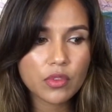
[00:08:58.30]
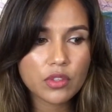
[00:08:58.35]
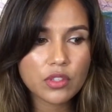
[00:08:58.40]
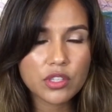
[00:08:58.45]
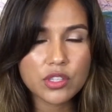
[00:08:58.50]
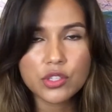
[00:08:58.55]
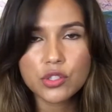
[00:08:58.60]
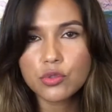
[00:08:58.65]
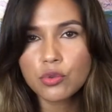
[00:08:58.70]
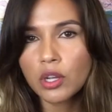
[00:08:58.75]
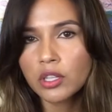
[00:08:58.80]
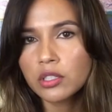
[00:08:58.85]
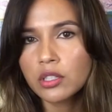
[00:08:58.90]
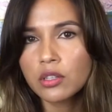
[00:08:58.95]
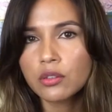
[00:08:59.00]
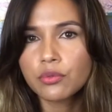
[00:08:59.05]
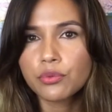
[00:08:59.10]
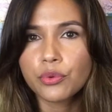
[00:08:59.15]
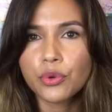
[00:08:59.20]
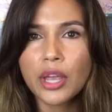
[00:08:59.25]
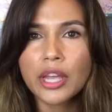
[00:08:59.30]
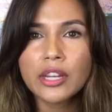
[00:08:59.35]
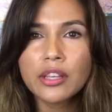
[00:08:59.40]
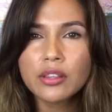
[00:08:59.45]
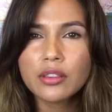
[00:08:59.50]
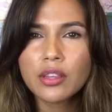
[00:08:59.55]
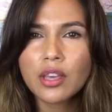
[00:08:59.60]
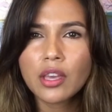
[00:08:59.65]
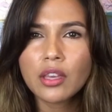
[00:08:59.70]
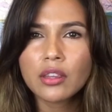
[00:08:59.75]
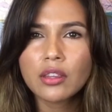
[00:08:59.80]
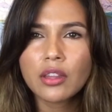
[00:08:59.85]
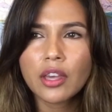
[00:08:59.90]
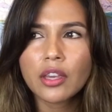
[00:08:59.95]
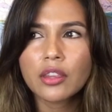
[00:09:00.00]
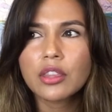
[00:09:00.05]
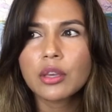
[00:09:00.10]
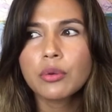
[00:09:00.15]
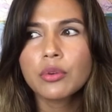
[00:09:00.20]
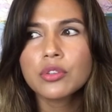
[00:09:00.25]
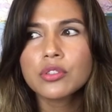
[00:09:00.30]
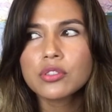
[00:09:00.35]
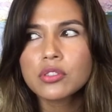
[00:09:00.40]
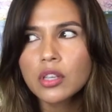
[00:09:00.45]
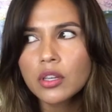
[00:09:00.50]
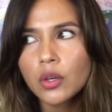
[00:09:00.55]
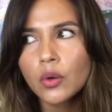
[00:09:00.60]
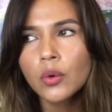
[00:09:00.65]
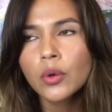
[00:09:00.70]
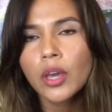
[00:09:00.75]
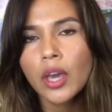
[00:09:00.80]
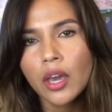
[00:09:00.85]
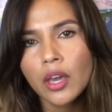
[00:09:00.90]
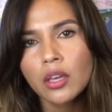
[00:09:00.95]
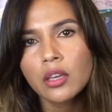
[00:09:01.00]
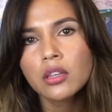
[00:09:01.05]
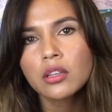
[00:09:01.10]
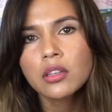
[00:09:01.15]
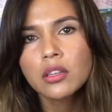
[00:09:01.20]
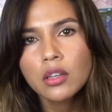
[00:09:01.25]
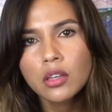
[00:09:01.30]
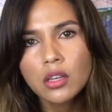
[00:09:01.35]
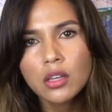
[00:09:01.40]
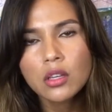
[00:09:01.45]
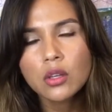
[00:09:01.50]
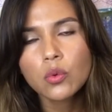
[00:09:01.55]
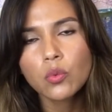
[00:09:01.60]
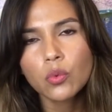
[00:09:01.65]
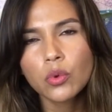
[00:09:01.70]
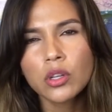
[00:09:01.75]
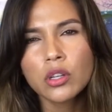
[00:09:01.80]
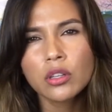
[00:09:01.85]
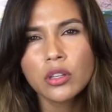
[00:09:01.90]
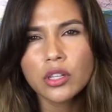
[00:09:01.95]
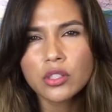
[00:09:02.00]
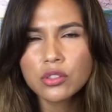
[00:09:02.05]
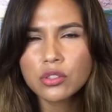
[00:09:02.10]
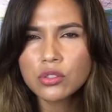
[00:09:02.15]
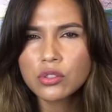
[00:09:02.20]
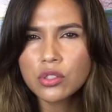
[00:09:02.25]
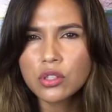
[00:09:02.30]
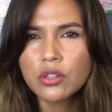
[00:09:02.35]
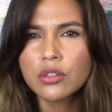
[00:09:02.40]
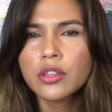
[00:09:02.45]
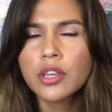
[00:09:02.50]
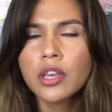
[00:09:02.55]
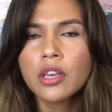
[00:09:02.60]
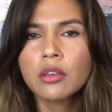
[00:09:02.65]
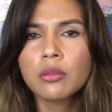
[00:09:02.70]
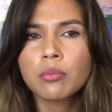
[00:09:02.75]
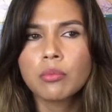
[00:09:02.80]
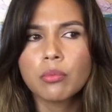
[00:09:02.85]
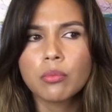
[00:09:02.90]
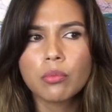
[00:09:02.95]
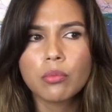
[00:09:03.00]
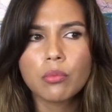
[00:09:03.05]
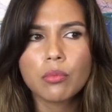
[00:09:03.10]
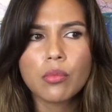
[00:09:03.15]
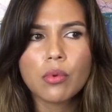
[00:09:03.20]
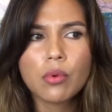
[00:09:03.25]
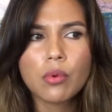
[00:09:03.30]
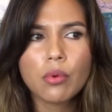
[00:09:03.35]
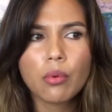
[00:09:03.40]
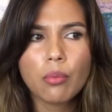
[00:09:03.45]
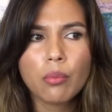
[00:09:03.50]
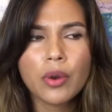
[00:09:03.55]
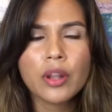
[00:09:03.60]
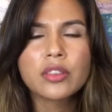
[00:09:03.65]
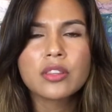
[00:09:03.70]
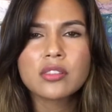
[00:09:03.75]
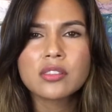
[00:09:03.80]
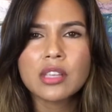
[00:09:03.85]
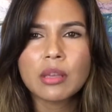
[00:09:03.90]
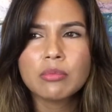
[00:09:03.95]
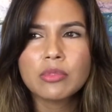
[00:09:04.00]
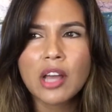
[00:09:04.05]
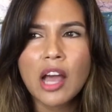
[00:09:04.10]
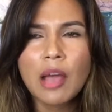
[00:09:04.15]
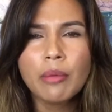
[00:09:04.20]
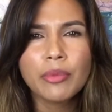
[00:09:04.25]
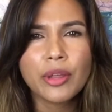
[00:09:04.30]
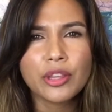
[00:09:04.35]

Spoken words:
destructive," or anything. Like, they were just like, "Okay, we're going to let you do your thing." But at the same time,